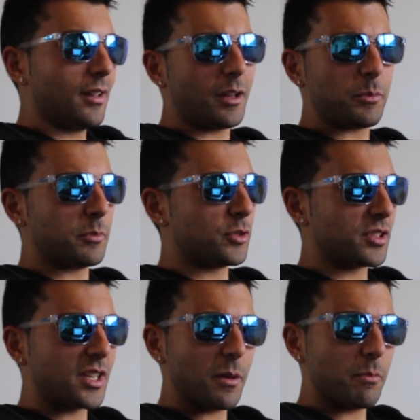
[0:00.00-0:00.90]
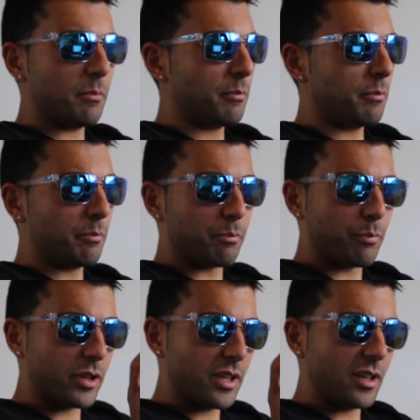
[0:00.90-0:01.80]
Khabib just kept
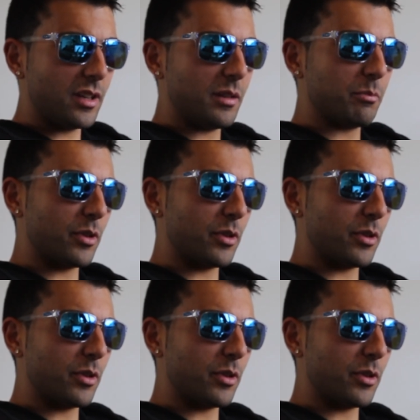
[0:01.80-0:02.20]
bringing